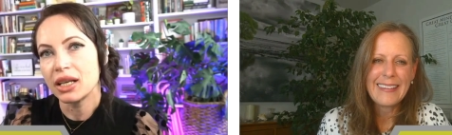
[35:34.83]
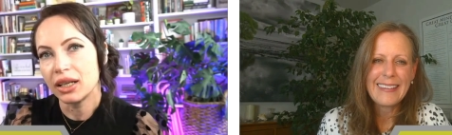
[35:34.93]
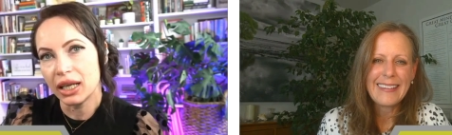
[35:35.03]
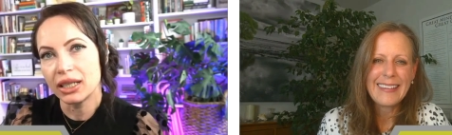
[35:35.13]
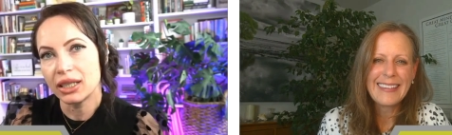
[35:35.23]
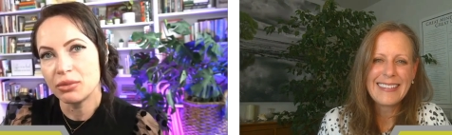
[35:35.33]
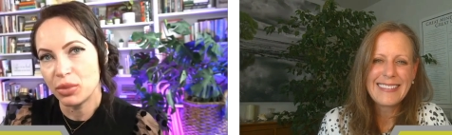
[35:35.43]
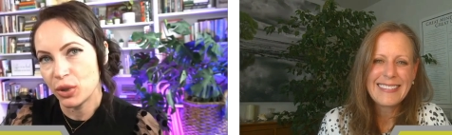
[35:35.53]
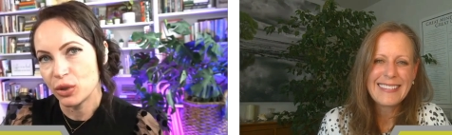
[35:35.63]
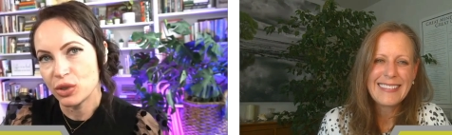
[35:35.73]
Speaker 1: LinkedIn
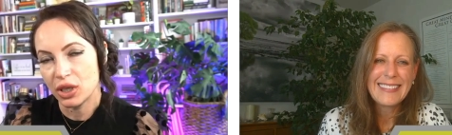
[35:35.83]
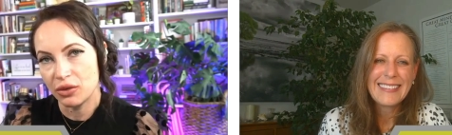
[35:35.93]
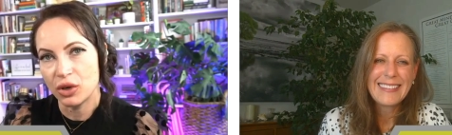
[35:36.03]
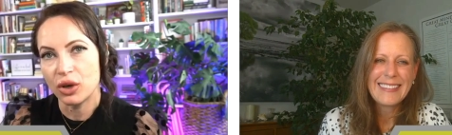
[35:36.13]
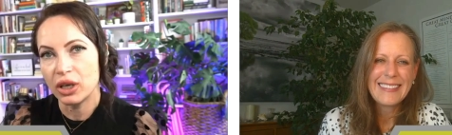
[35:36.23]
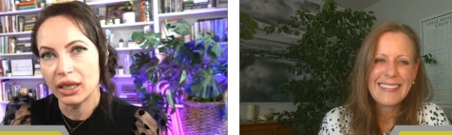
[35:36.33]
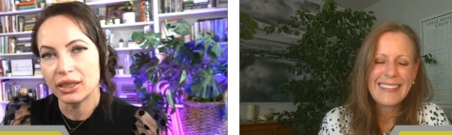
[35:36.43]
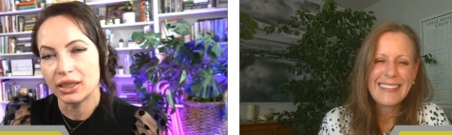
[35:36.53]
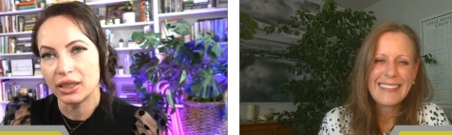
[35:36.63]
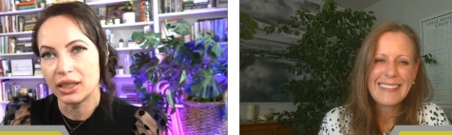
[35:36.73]
posts. If you're on
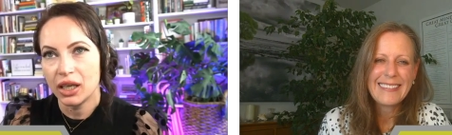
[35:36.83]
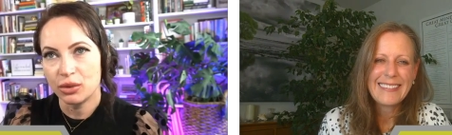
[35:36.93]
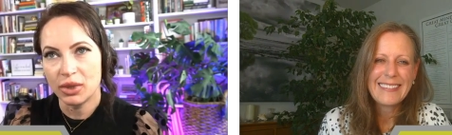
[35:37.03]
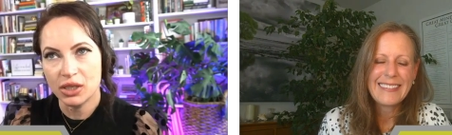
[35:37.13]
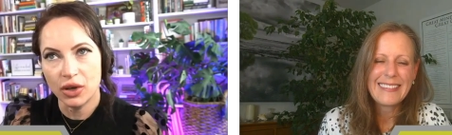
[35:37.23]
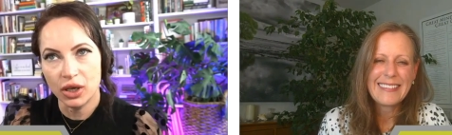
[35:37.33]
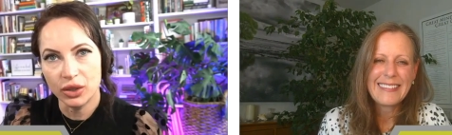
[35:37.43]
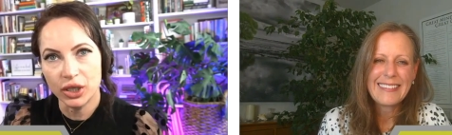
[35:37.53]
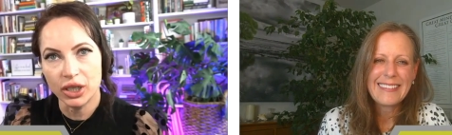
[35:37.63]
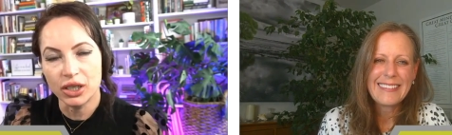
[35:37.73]
LinkedIn, you must follow
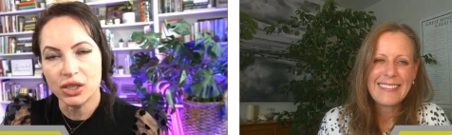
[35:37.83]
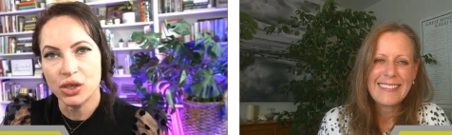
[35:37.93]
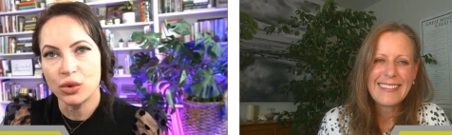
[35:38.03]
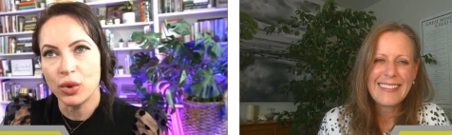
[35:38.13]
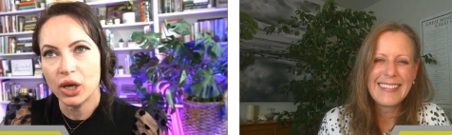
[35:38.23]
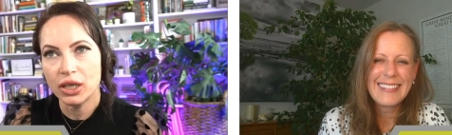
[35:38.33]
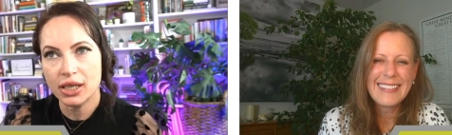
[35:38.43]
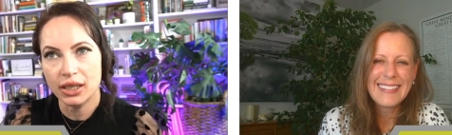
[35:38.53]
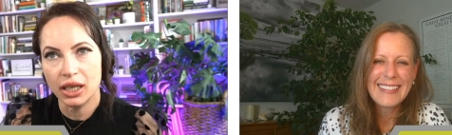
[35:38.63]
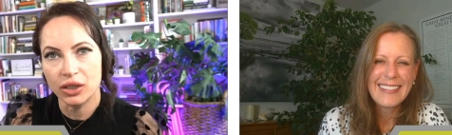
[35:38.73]
her. So where else can
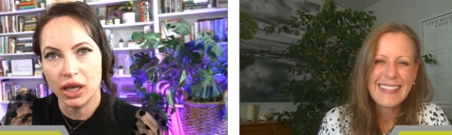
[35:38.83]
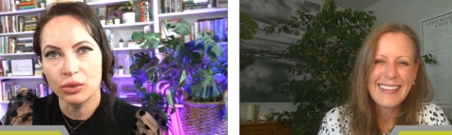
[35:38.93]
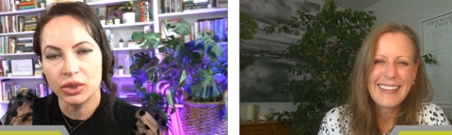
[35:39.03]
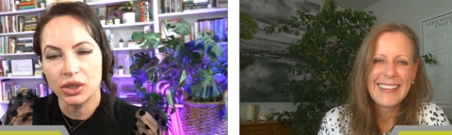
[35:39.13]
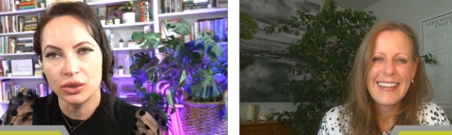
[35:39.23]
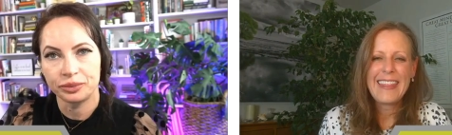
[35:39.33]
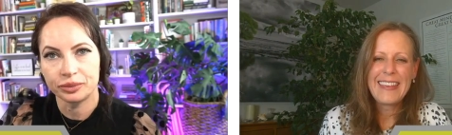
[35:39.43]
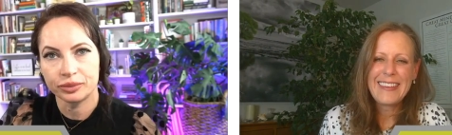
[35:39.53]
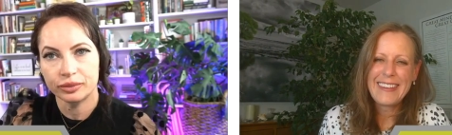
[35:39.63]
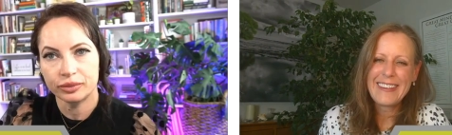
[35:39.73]
they connect with you?
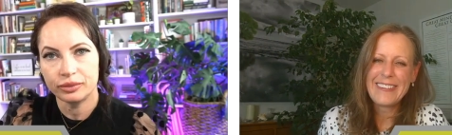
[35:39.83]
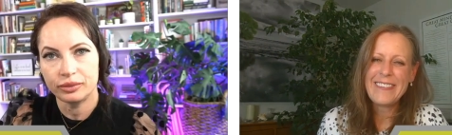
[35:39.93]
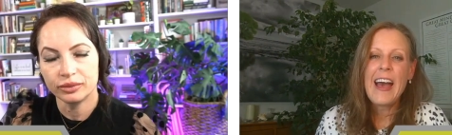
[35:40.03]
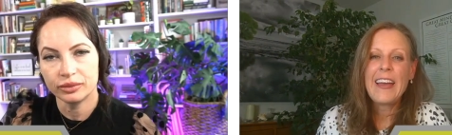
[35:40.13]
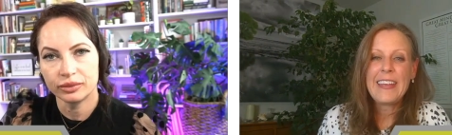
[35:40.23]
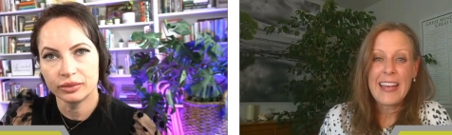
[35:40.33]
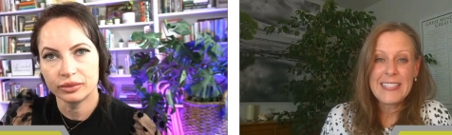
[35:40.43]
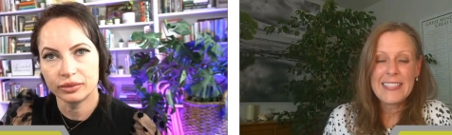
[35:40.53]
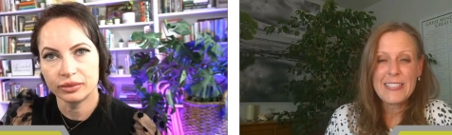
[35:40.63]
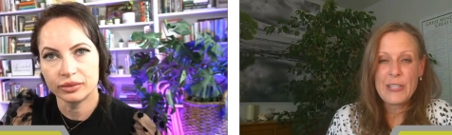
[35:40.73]
Thank you. Uh,
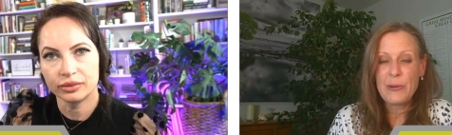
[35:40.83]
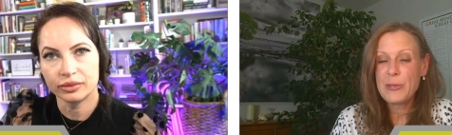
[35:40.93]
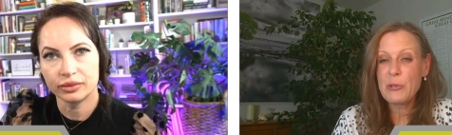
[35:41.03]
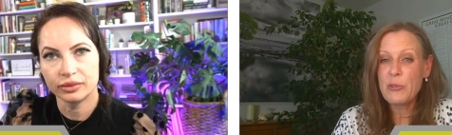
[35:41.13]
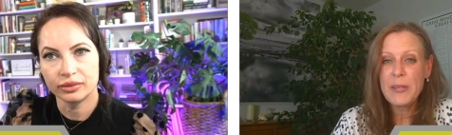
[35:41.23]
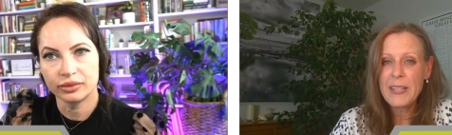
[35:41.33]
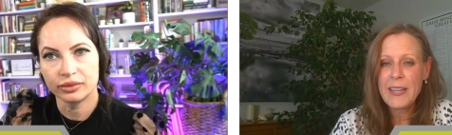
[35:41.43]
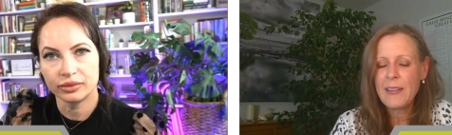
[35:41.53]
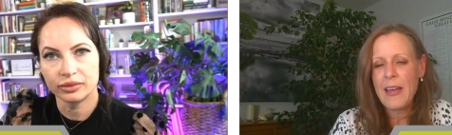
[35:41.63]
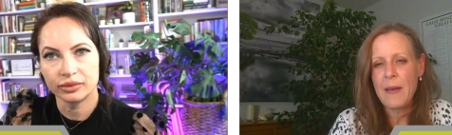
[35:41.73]
yes.
Speaker 2: So social
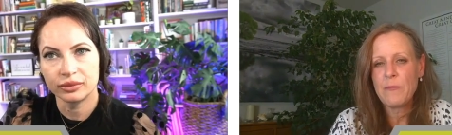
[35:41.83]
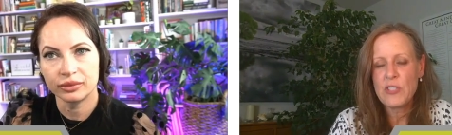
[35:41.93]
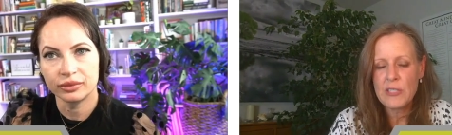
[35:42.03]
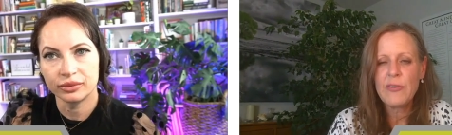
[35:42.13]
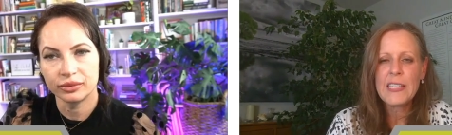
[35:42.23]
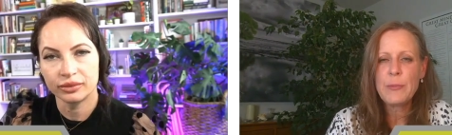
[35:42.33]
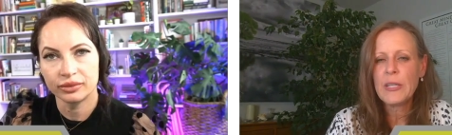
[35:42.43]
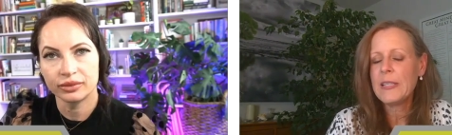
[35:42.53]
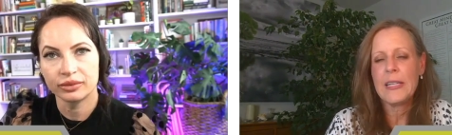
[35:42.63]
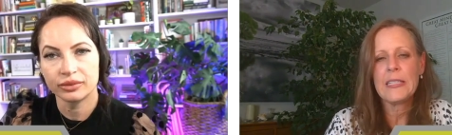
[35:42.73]
media, um, just Facebook
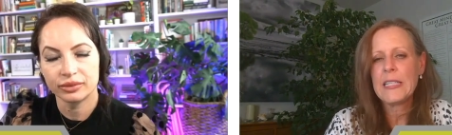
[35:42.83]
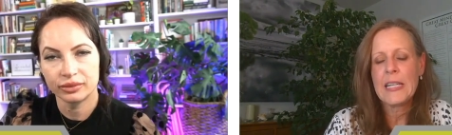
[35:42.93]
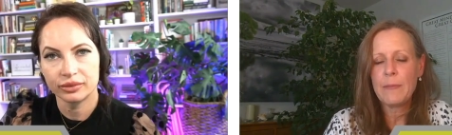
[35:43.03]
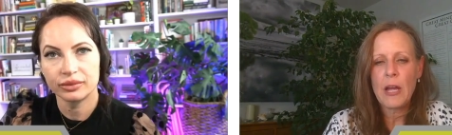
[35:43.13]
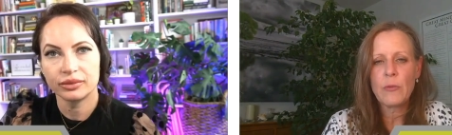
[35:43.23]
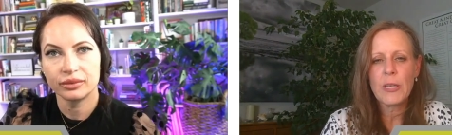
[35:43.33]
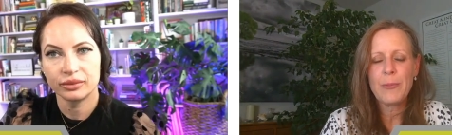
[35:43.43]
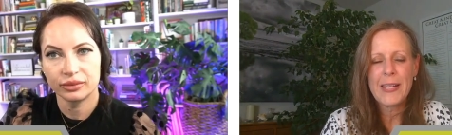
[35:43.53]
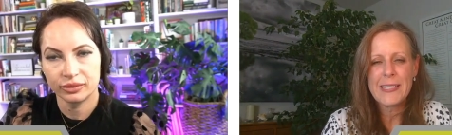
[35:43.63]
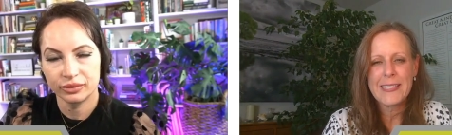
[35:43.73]
and LinkedIn. I'm not really
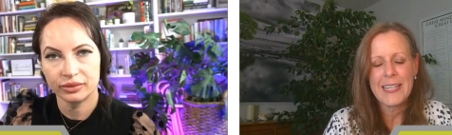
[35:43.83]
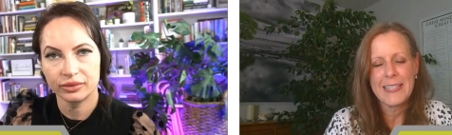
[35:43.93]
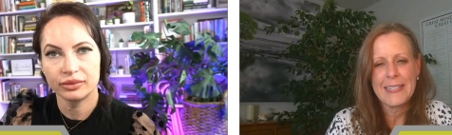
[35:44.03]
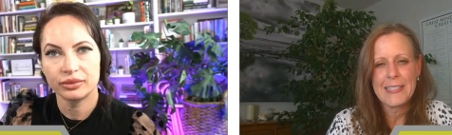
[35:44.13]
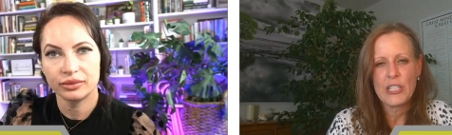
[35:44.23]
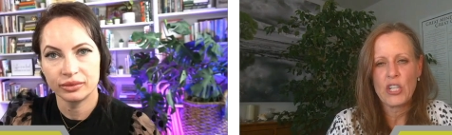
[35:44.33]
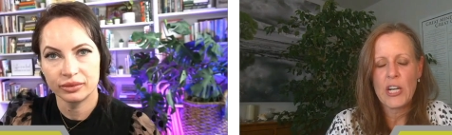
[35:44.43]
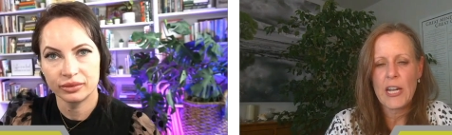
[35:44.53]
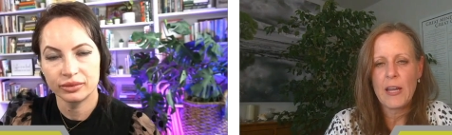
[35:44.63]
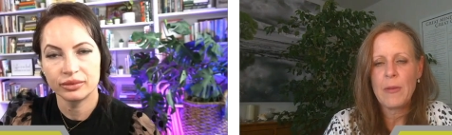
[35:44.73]
present on
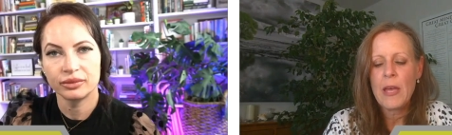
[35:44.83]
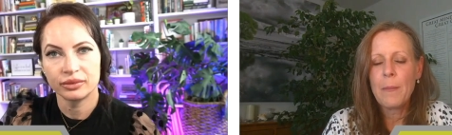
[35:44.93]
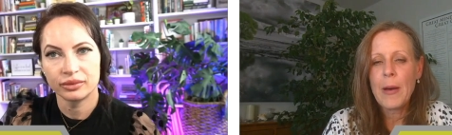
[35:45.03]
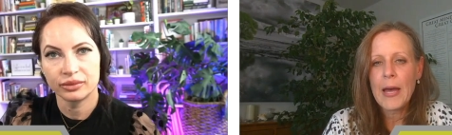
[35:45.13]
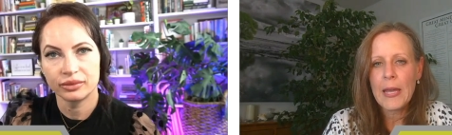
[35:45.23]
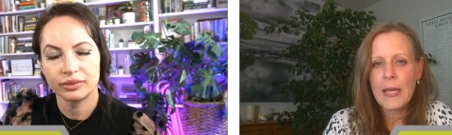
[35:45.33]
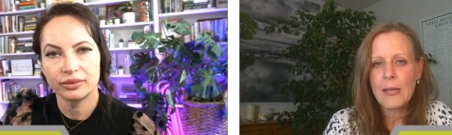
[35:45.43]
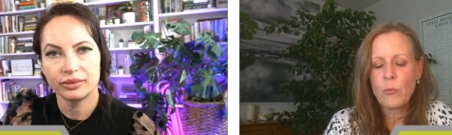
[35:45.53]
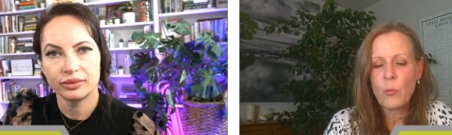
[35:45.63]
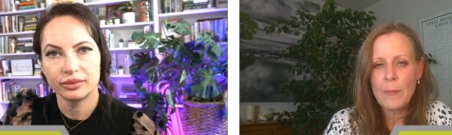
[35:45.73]
Instagram.
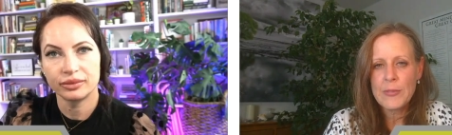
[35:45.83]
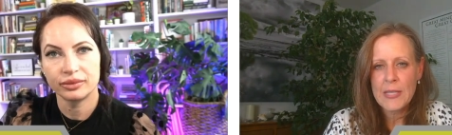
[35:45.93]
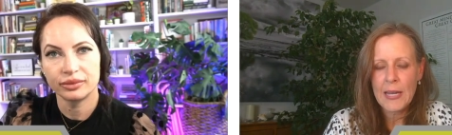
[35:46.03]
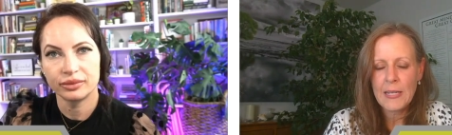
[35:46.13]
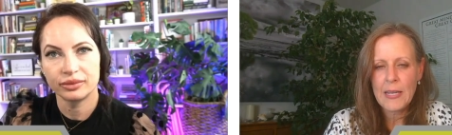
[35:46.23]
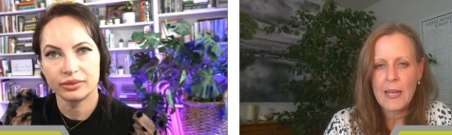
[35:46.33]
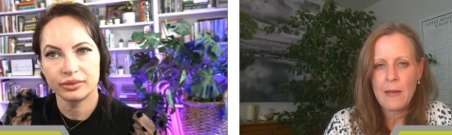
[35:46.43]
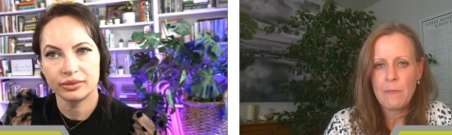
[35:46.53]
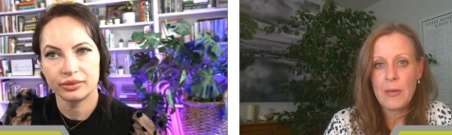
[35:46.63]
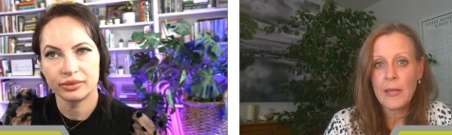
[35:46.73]
My website, um,